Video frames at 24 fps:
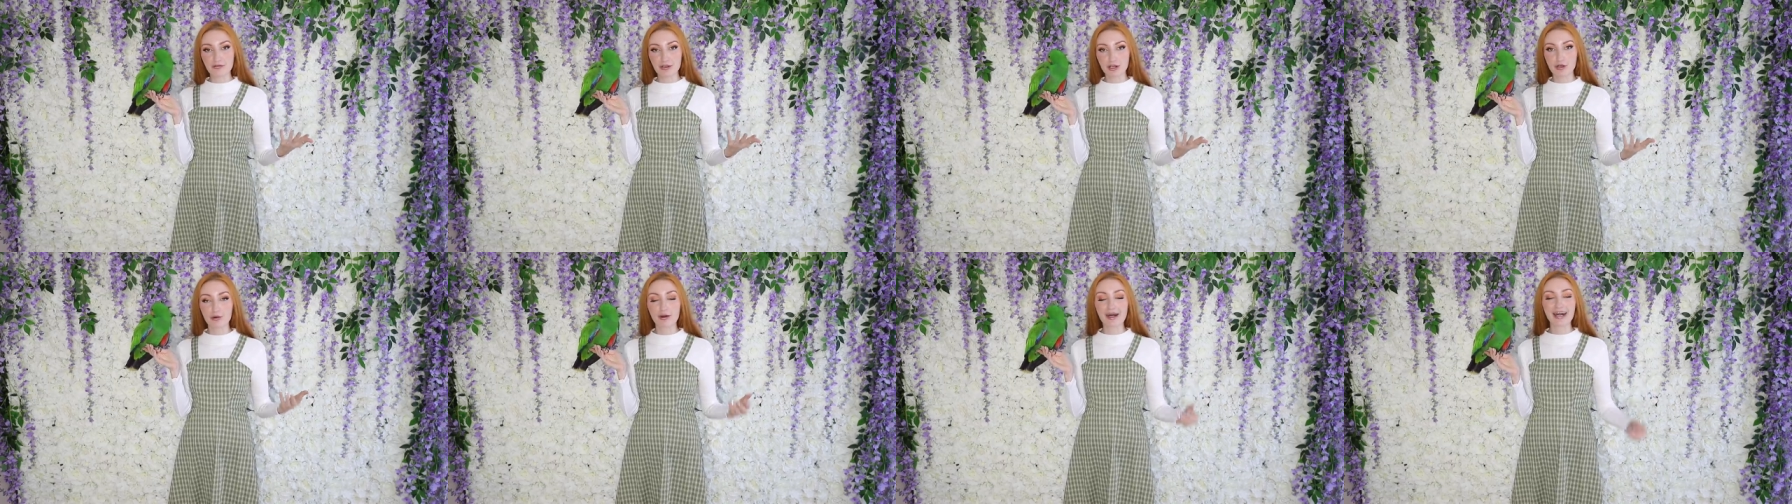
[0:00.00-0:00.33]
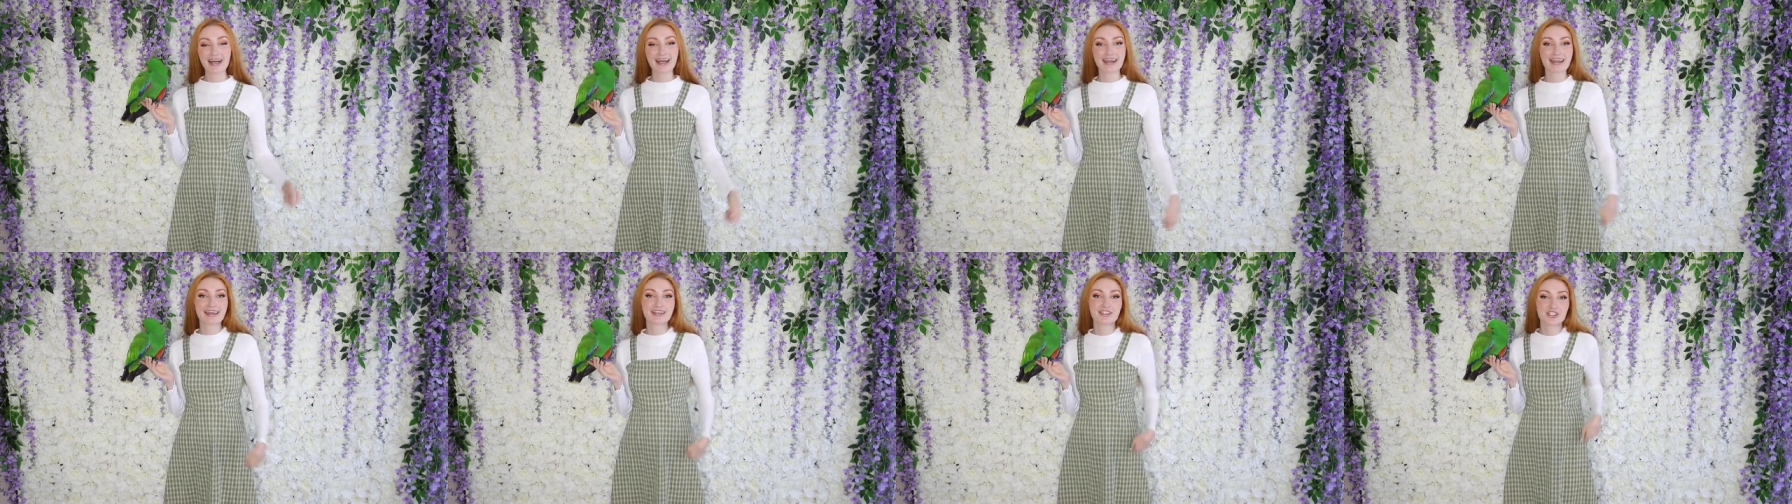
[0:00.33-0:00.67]

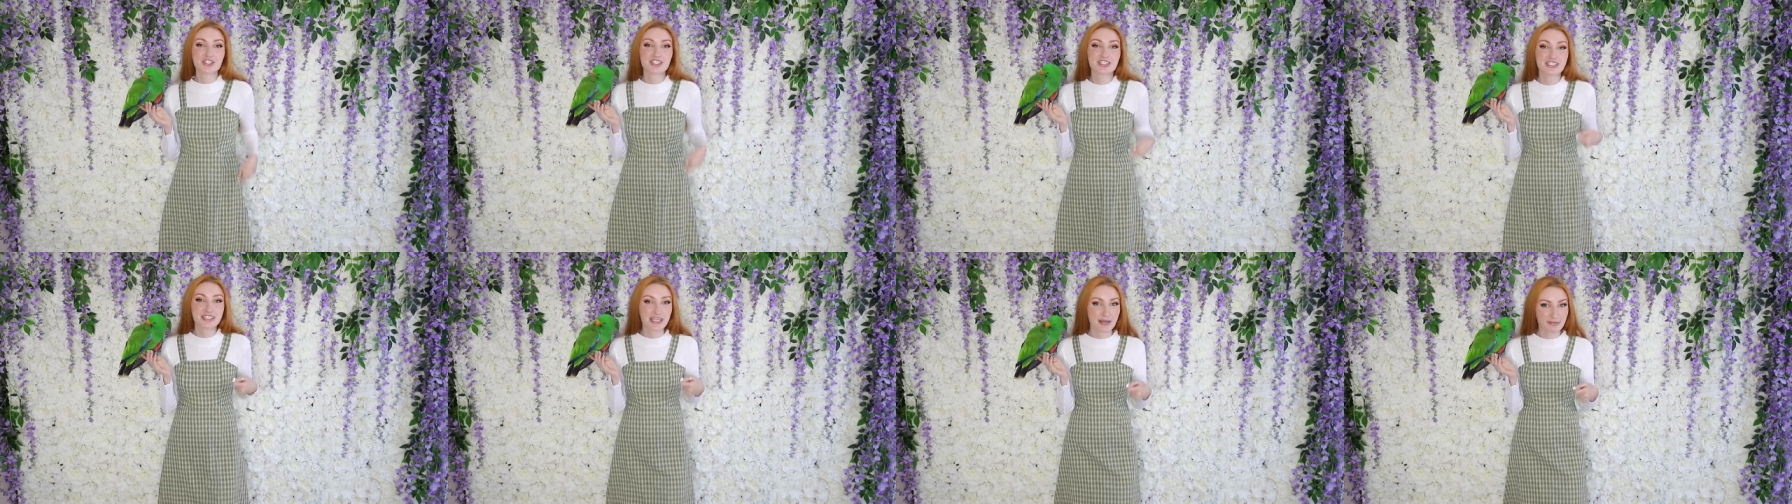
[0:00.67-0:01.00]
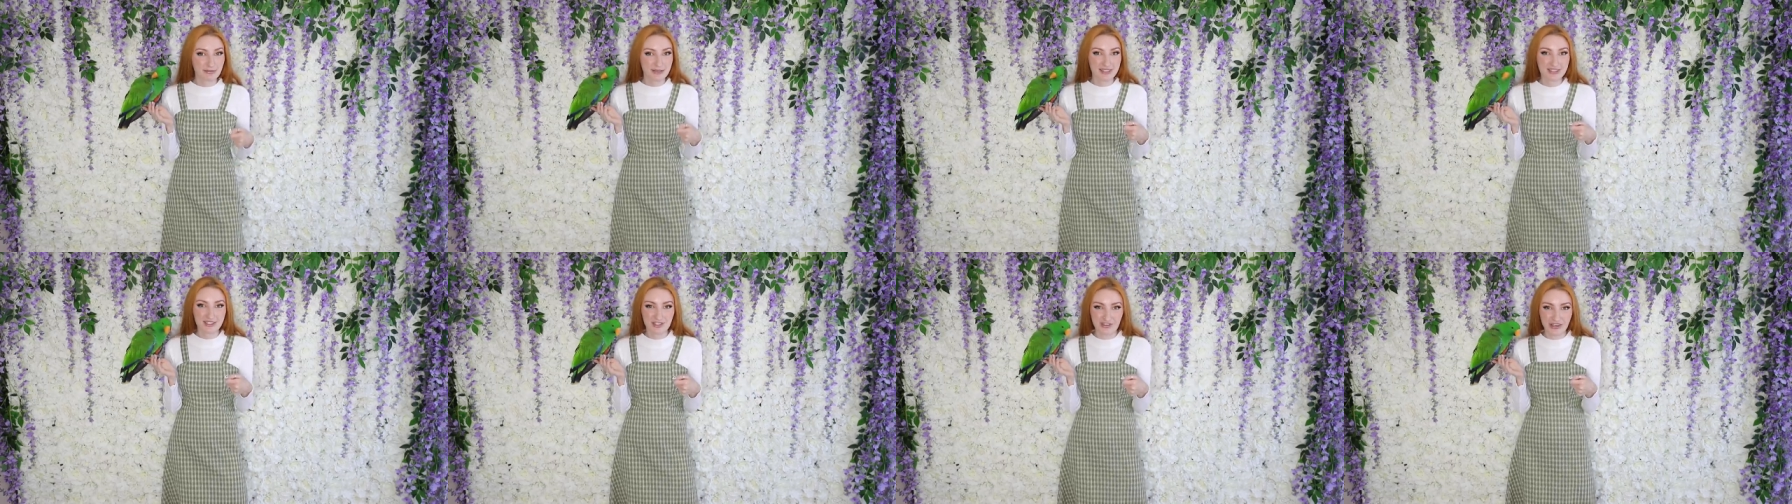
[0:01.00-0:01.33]
required. I just
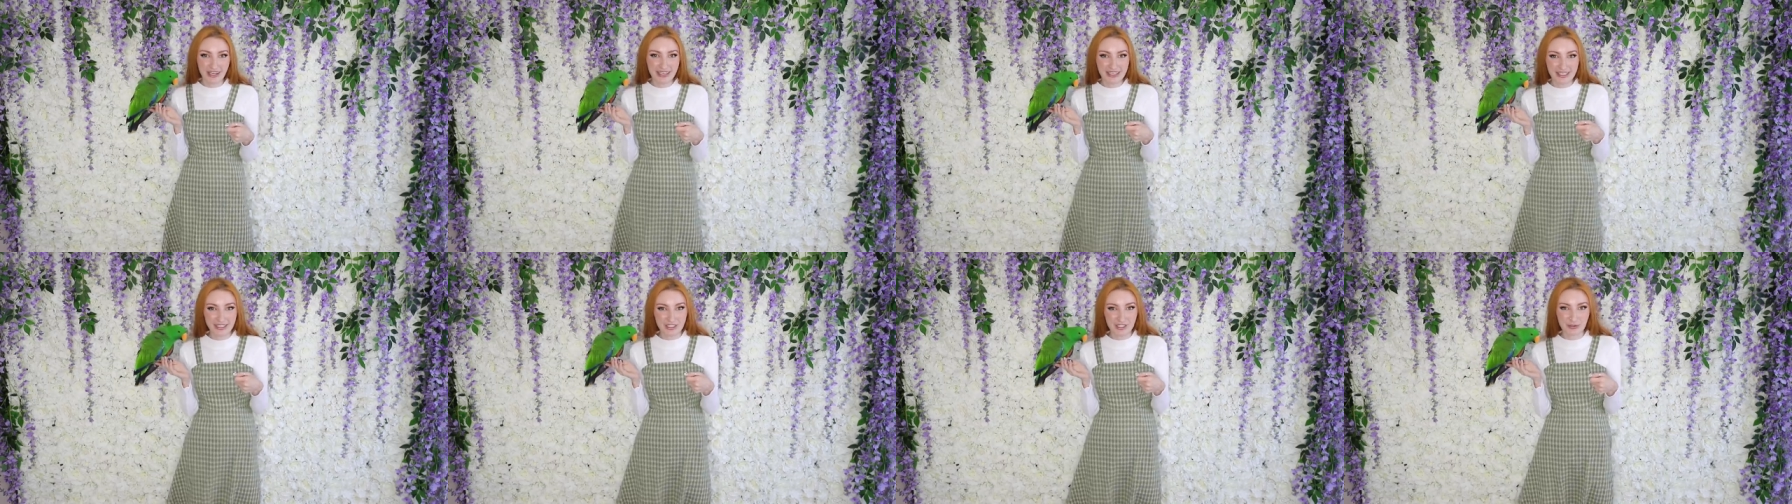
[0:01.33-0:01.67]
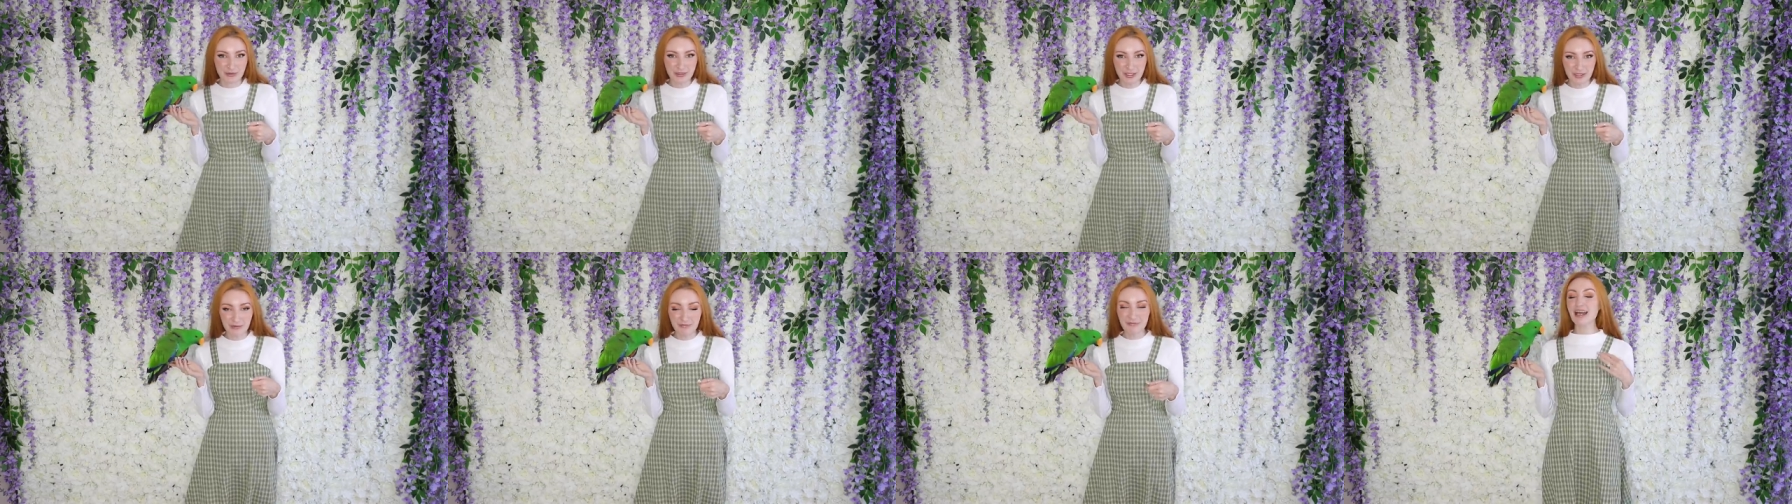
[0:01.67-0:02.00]
stepped straight
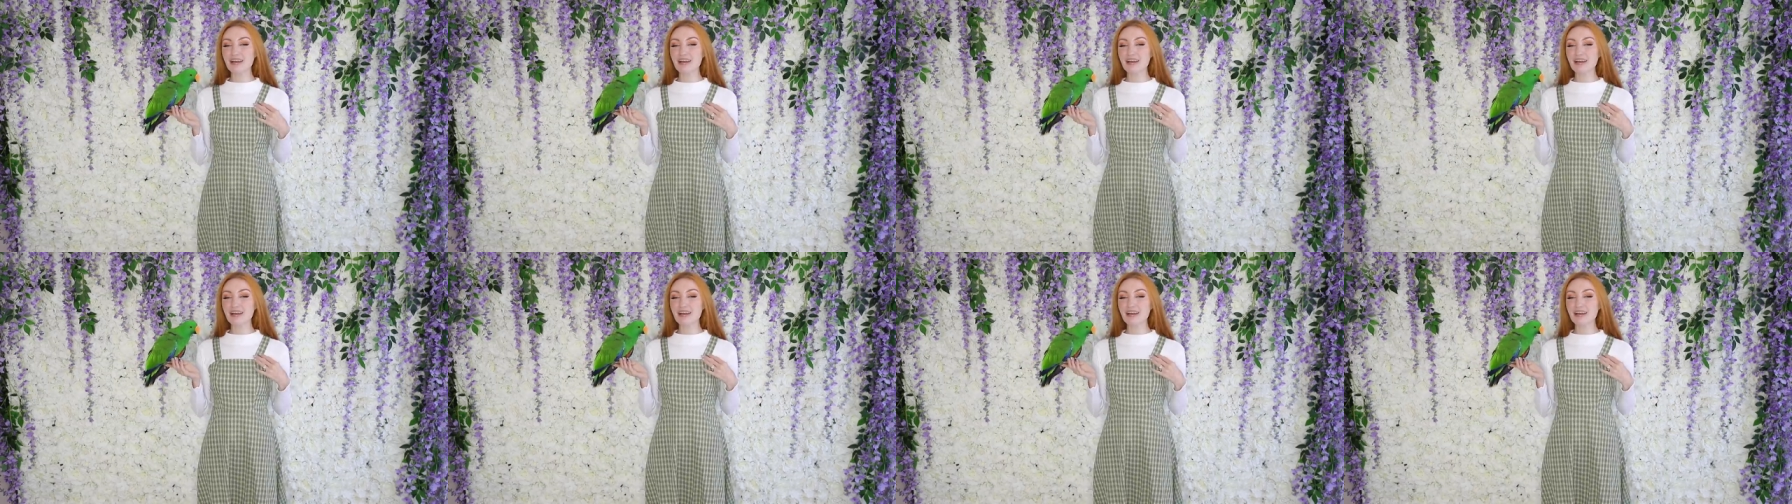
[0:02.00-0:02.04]
into it.